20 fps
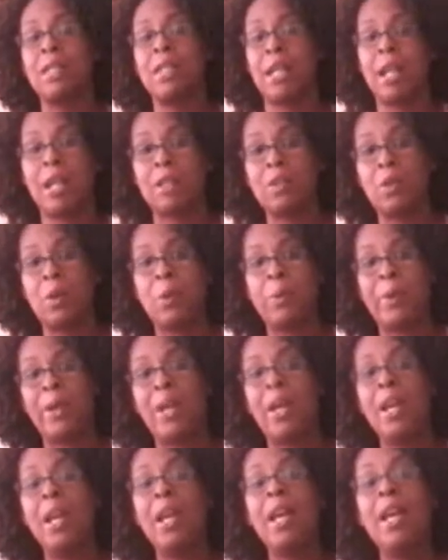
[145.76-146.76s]
in
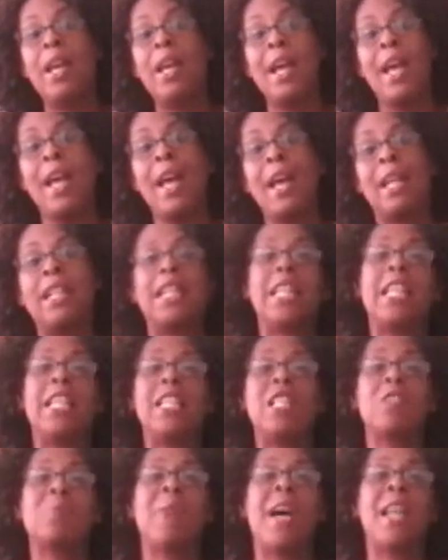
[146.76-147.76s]
October, and
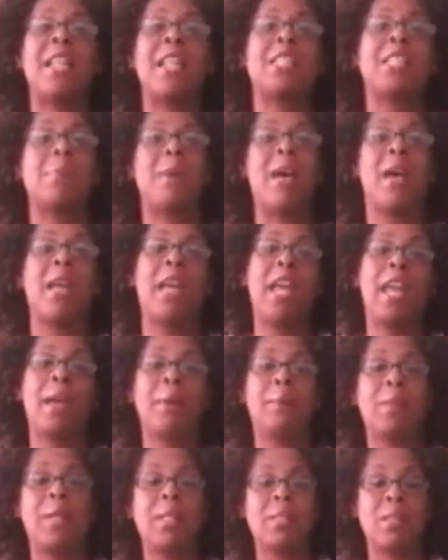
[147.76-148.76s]
each mod is about
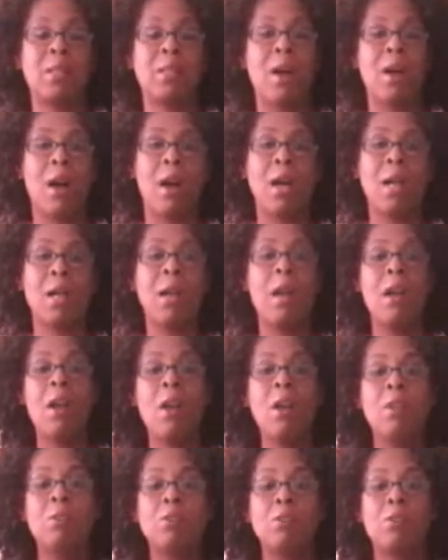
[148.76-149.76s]
8 weeks long.
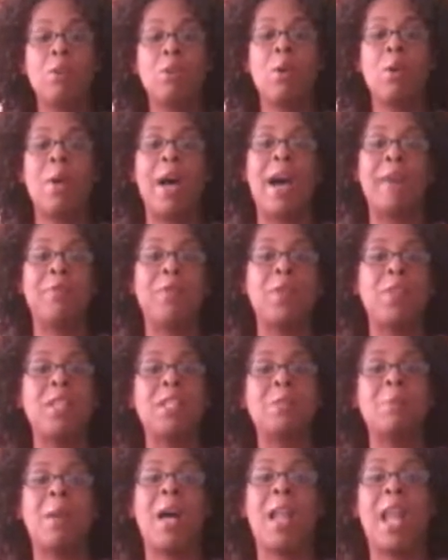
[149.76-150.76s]
So after
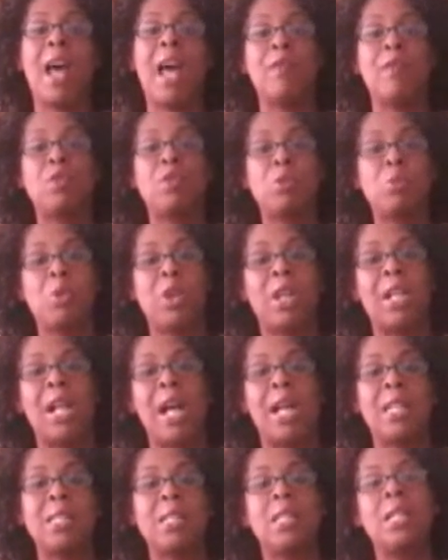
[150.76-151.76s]
this mod, I have 2 more
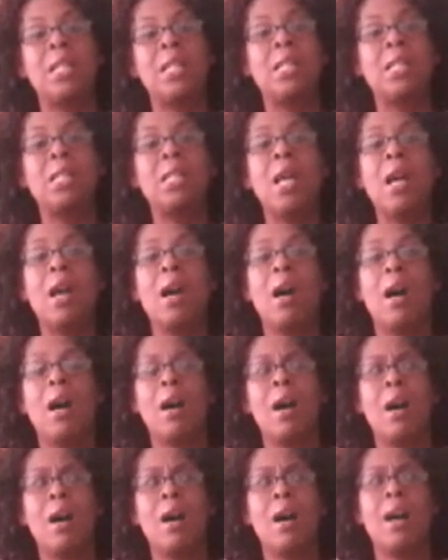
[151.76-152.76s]
classes:
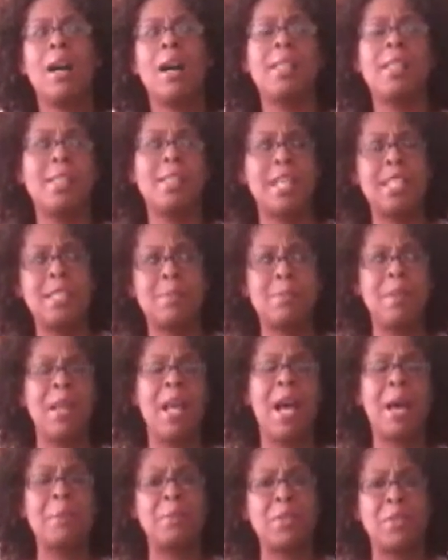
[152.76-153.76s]

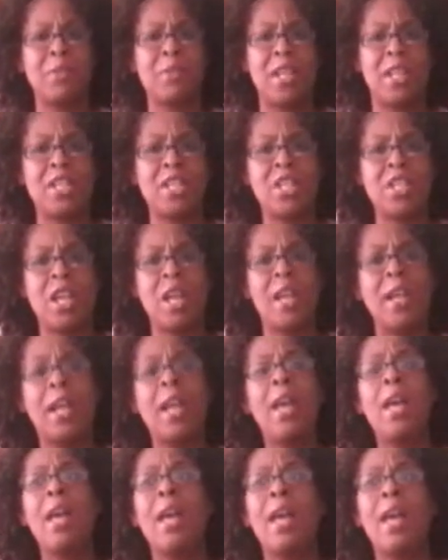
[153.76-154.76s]
assessment,
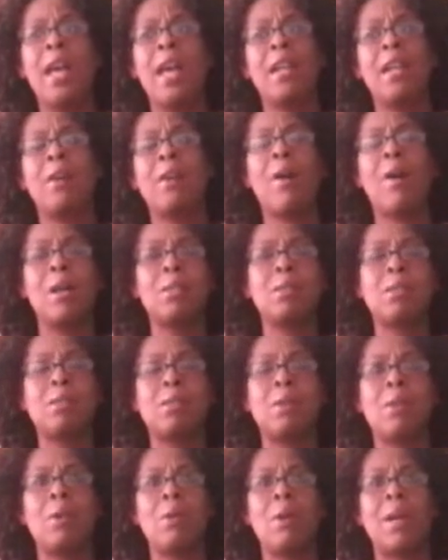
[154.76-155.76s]
observation, and
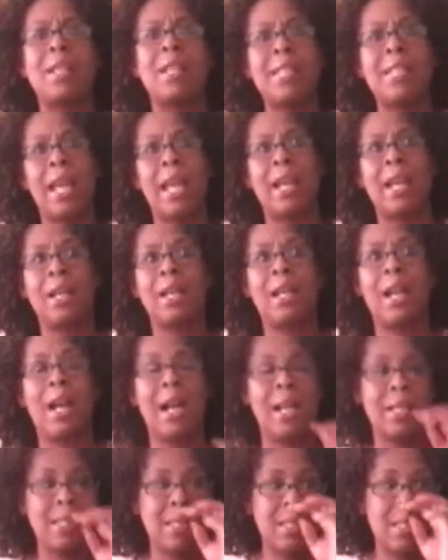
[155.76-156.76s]
also a psych
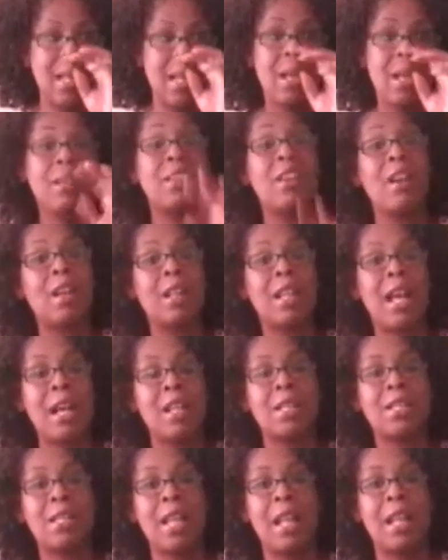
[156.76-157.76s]
class. There are a
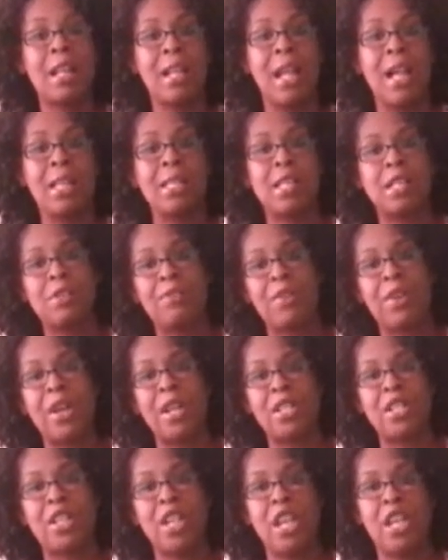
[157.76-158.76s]
lot of psych classes for
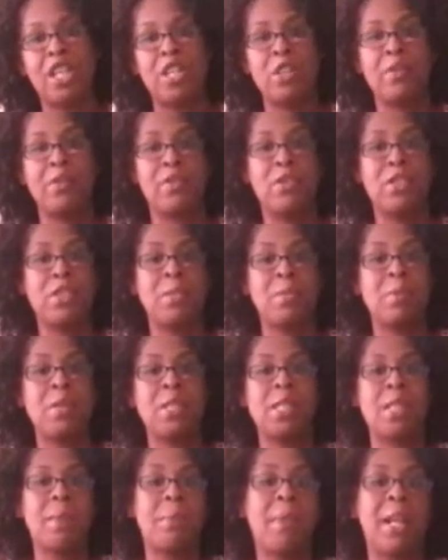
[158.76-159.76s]
education for some
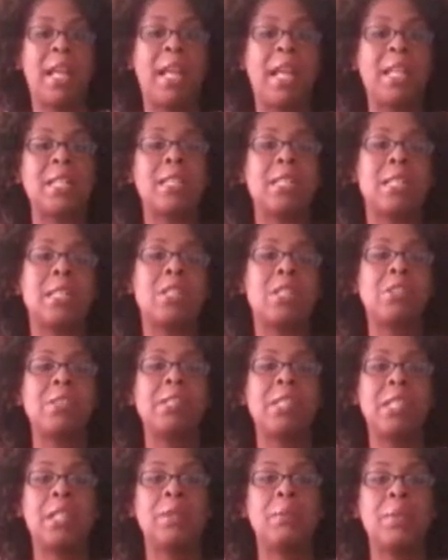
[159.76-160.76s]
reason, but I guess since
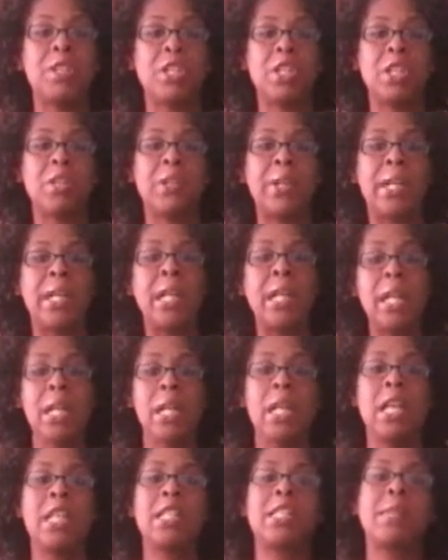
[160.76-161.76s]
you're dealing with children,
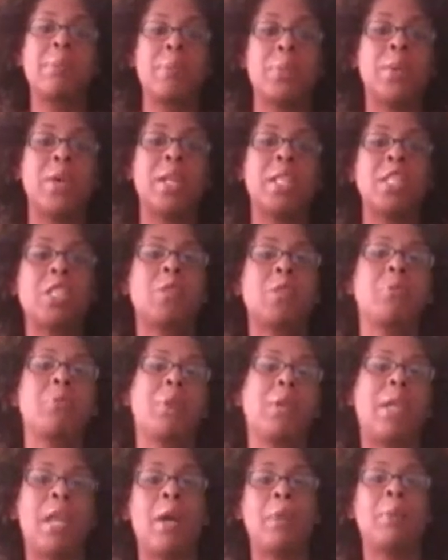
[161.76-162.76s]
it's important to
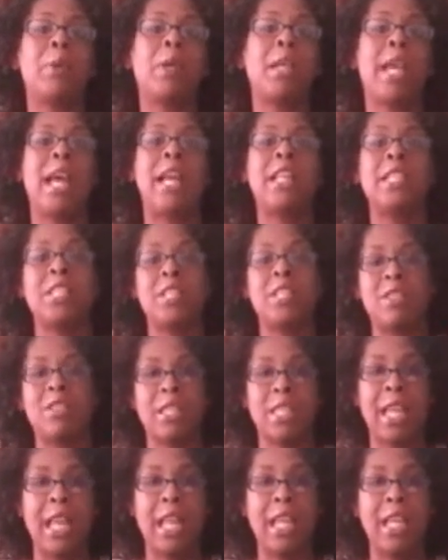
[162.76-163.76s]
be able to get into their
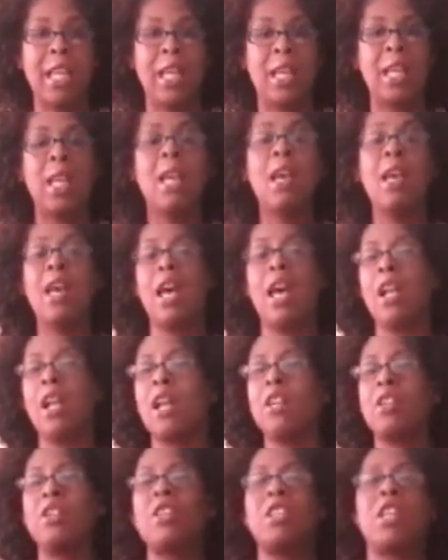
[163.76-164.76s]
psyche and
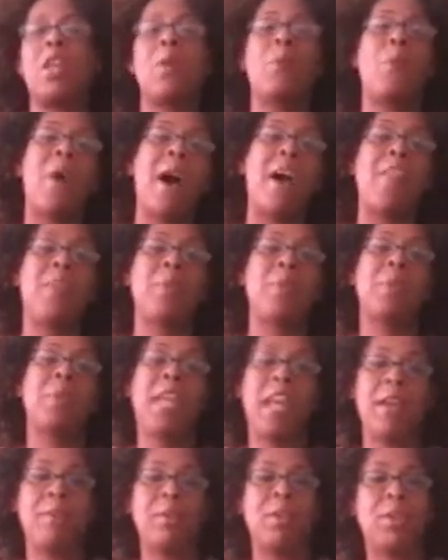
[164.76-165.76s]
understand why they're
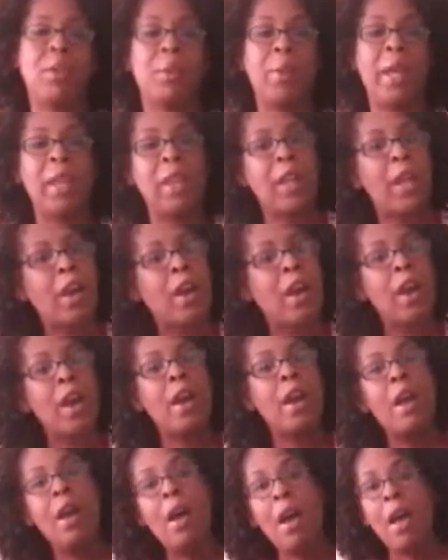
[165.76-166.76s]
behaving the way they
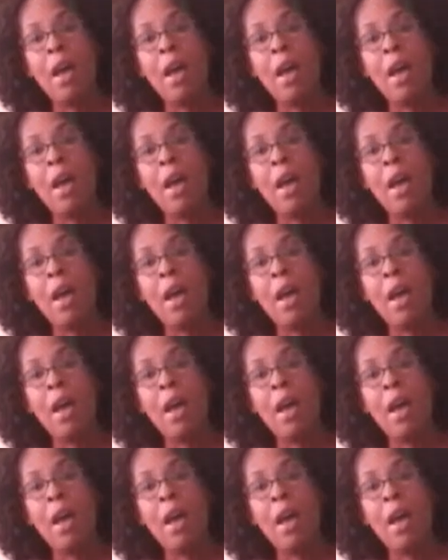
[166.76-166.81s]
are.